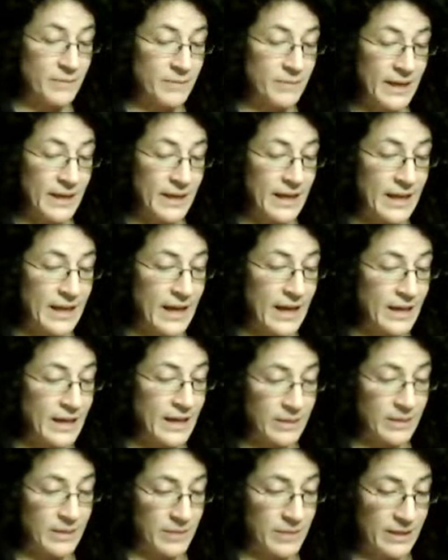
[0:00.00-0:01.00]
by
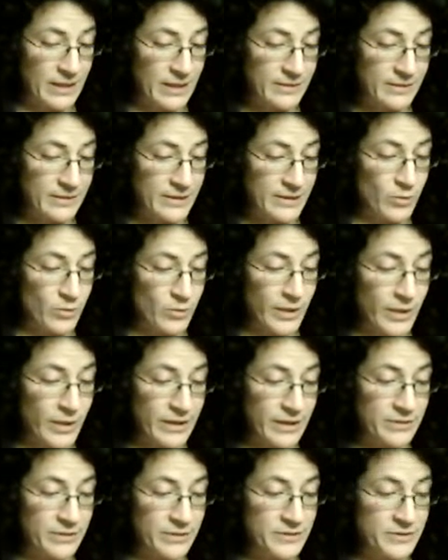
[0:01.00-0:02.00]
any means a quick
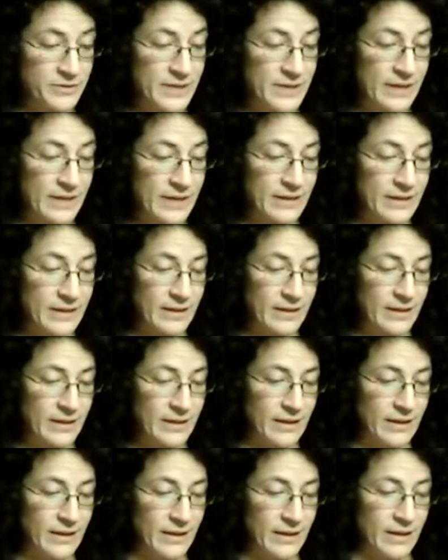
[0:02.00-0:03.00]
understanding.
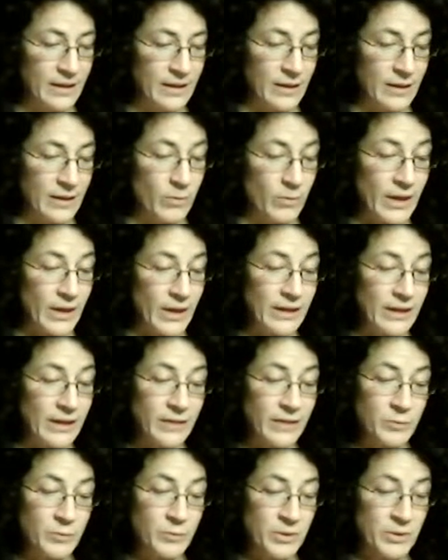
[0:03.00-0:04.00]
When I
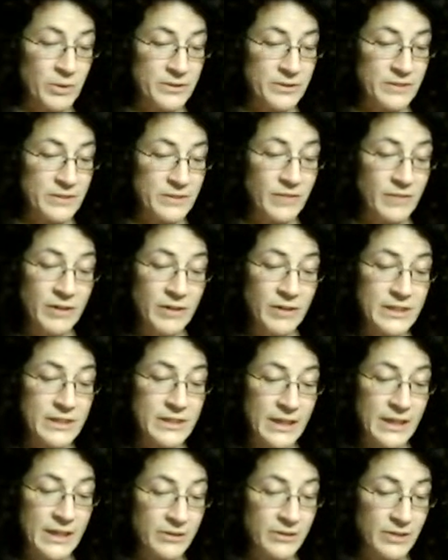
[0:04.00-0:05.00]
love a person very
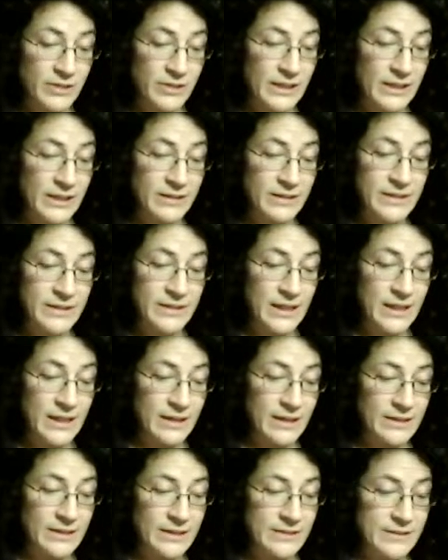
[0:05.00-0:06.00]
tenderly indeed,
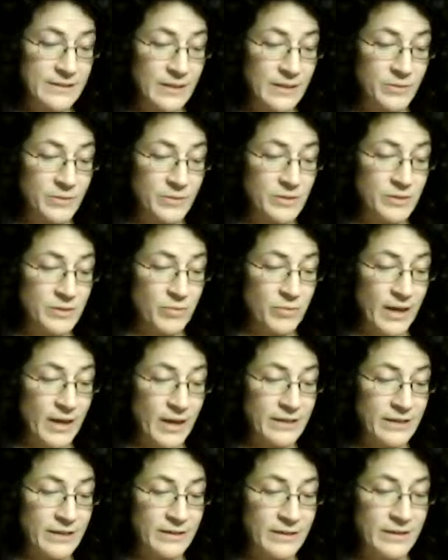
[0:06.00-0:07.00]
it seems to
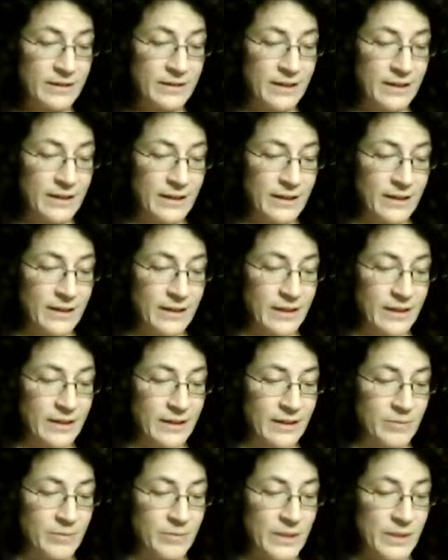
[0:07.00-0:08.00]
brighten,
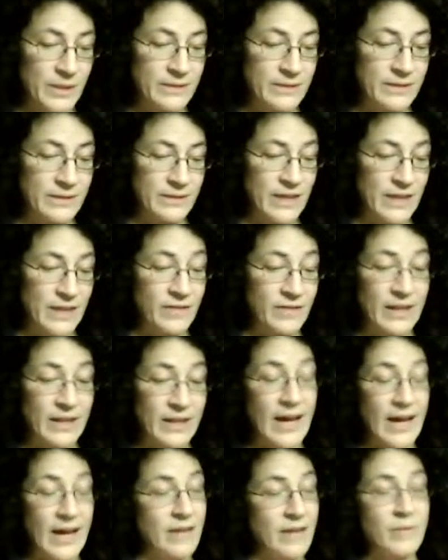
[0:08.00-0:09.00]
but even
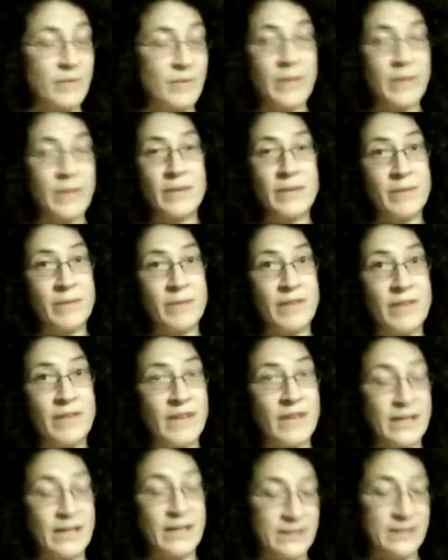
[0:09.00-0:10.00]
that may be my
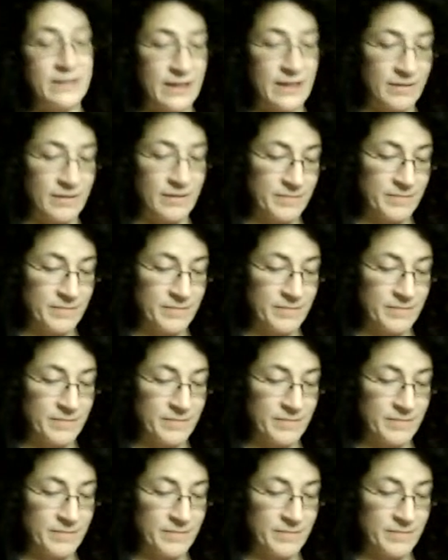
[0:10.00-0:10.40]
vanity.